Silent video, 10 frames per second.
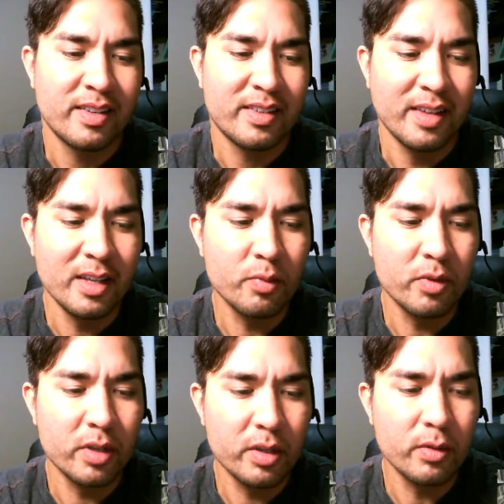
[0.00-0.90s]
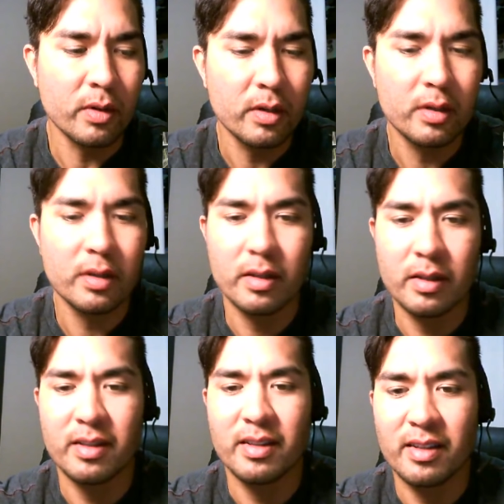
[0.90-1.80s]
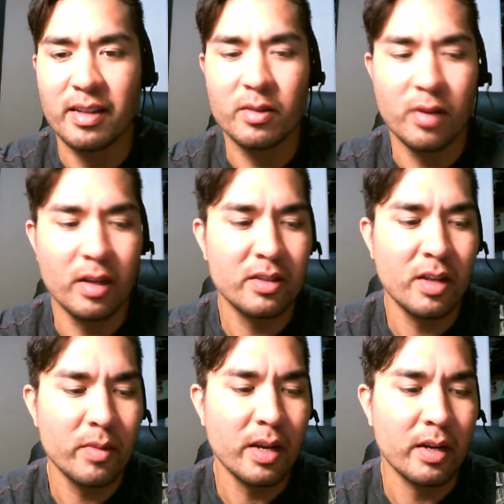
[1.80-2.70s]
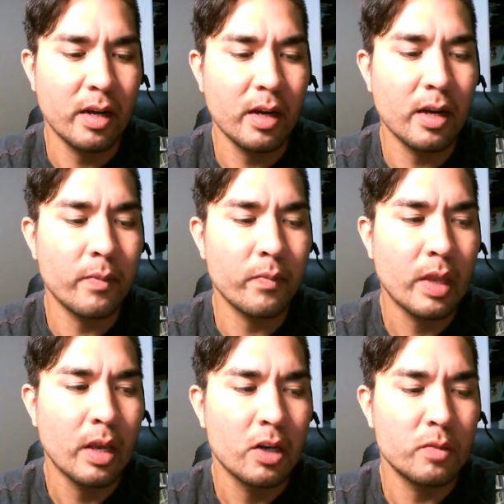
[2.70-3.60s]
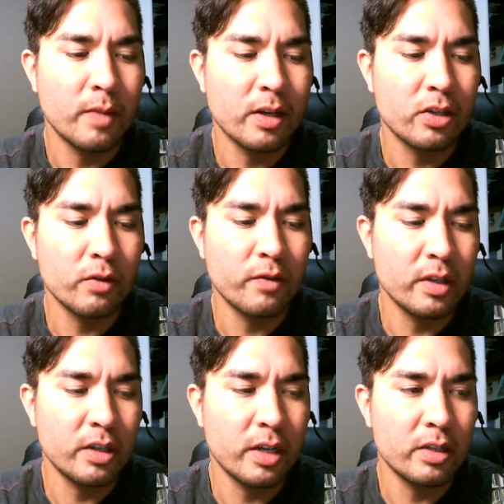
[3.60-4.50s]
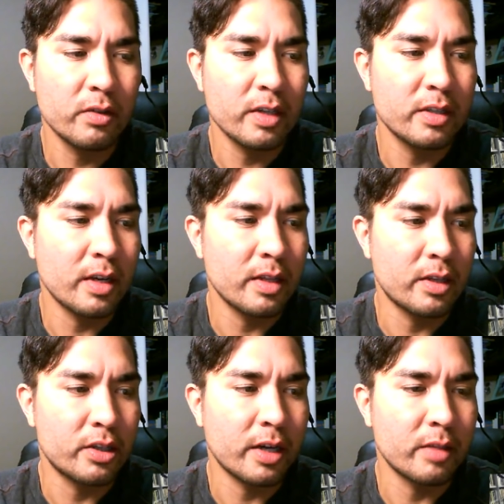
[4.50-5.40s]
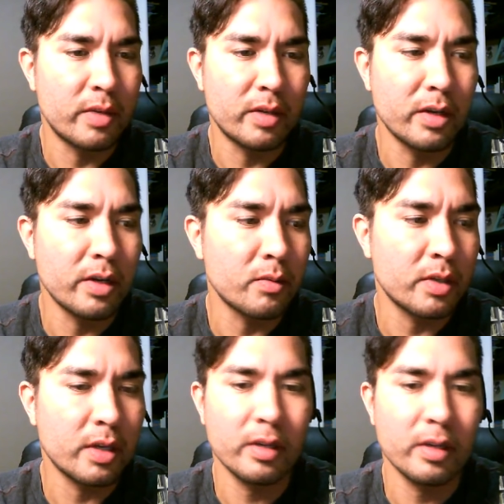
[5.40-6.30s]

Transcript: That's pretty cool. That's not, that's not bad. Um, just make sure Fifty Shades of Grey is not in the child bin, you know what I'm saying?